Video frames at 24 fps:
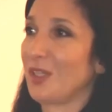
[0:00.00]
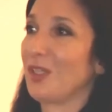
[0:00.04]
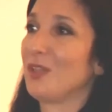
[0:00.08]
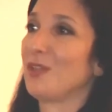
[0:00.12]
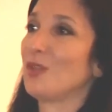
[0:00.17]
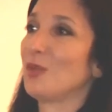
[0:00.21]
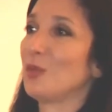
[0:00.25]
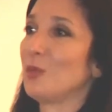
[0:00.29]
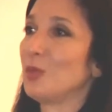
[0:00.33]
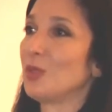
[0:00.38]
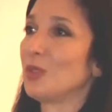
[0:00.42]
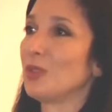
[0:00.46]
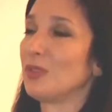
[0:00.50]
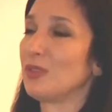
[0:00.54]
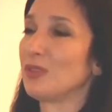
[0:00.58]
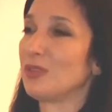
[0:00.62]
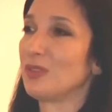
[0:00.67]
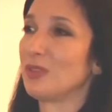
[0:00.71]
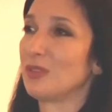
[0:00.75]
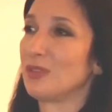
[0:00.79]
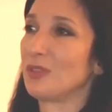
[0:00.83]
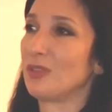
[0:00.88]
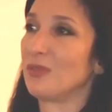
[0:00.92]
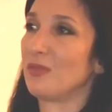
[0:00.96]
in the world
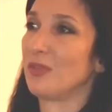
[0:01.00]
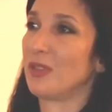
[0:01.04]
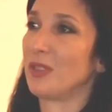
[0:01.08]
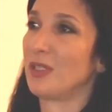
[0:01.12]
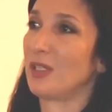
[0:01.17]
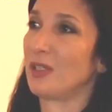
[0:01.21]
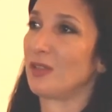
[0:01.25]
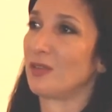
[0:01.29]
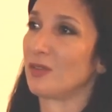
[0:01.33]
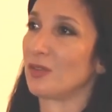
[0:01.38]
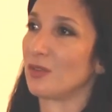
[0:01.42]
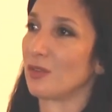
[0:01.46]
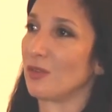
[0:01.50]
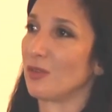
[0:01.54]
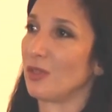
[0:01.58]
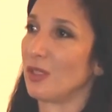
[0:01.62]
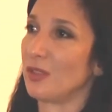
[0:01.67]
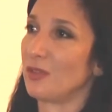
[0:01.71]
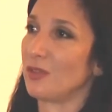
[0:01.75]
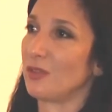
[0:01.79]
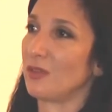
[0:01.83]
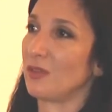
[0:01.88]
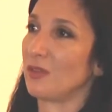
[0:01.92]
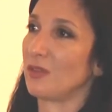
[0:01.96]
since the financial
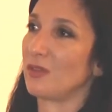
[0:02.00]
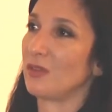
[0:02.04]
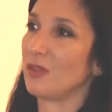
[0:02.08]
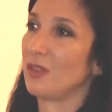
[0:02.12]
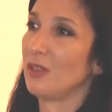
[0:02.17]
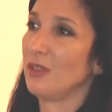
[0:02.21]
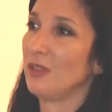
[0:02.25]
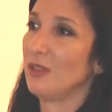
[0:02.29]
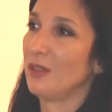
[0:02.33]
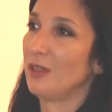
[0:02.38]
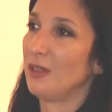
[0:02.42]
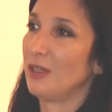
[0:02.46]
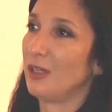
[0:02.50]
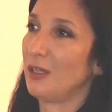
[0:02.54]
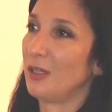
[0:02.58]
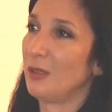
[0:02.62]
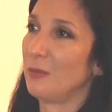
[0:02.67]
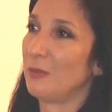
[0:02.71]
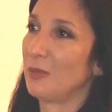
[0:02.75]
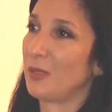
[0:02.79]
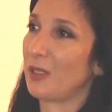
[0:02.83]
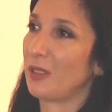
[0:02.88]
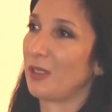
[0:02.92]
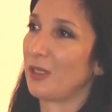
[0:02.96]
crisis
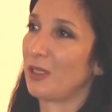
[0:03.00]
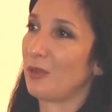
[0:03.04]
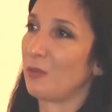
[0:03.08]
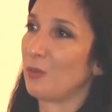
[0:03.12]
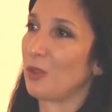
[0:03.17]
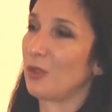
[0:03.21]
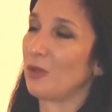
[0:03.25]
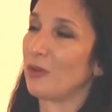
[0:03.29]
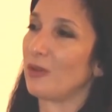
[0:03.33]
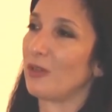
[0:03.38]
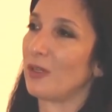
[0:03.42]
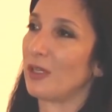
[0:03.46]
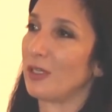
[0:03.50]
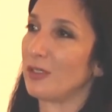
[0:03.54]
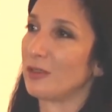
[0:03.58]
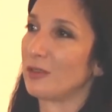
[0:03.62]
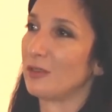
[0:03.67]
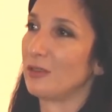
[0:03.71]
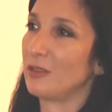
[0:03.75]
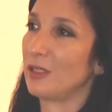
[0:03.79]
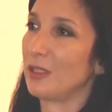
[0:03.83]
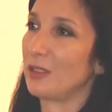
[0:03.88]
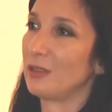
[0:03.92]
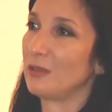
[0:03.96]
and where we're at
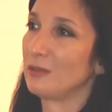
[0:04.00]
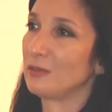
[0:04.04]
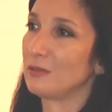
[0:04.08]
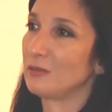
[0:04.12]
today.